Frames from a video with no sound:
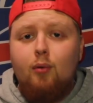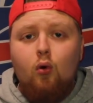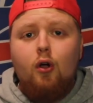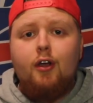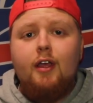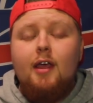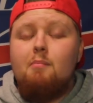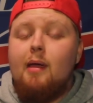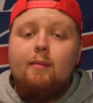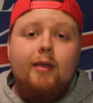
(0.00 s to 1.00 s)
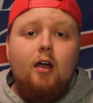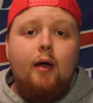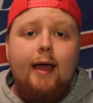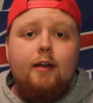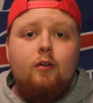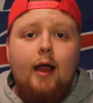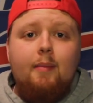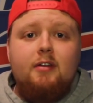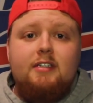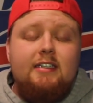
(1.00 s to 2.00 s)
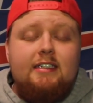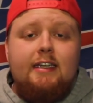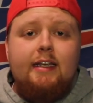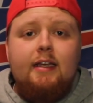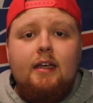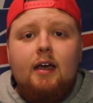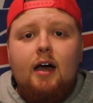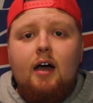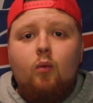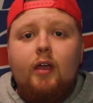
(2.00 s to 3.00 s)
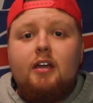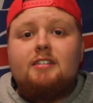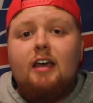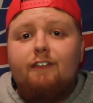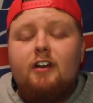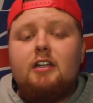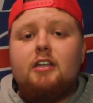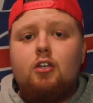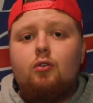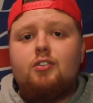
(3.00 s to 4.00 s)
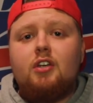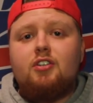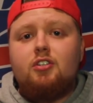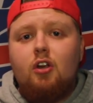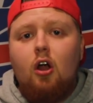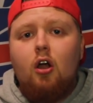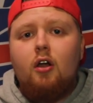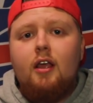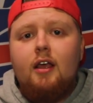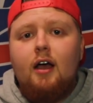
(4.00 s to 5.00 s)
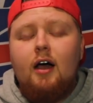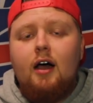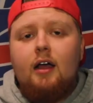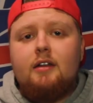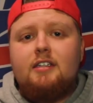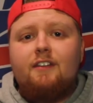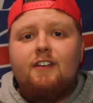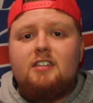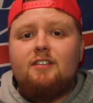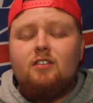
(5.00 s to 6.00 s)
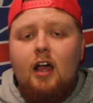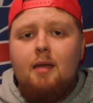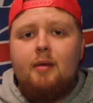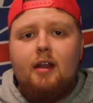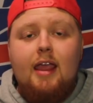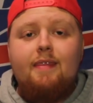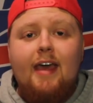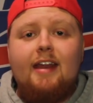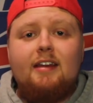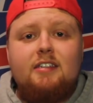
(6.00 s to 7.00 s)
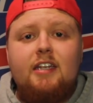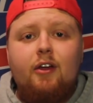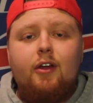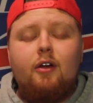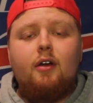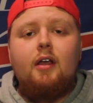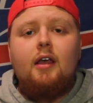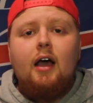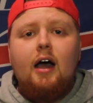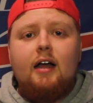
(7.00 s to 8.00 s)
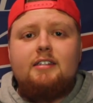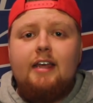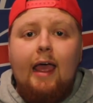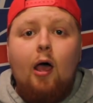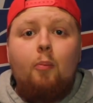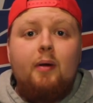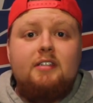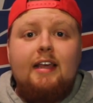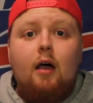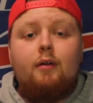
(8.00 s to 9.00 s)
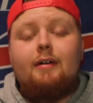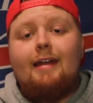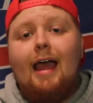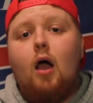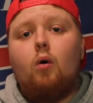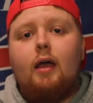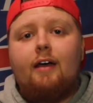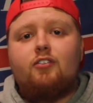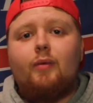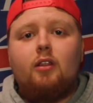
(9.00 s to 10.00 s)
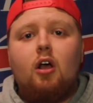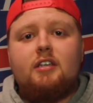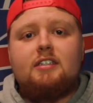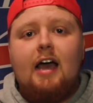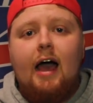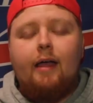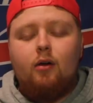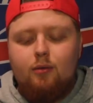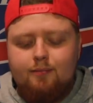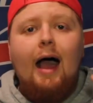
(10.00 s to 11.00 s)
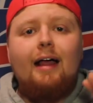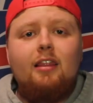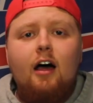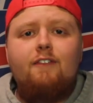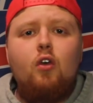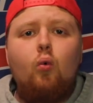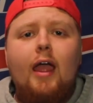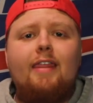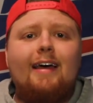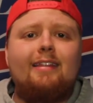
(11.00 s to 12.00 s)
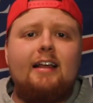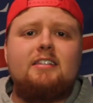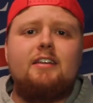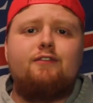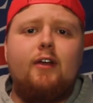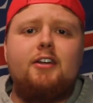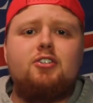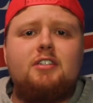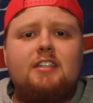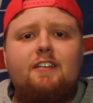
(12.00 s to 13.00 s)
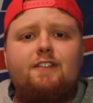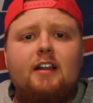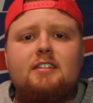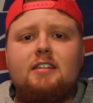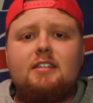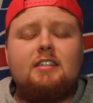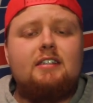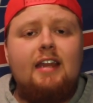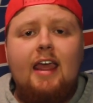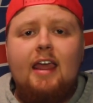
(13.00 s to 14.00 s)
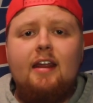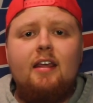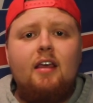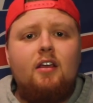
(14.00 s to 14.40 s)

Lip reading: the board, maybe we go ahead and grab a DT. We could definitely use a star defensive lineman in that interior to help us out now after we lost Kyle. I love the way that Leslie Frazier's defense stayed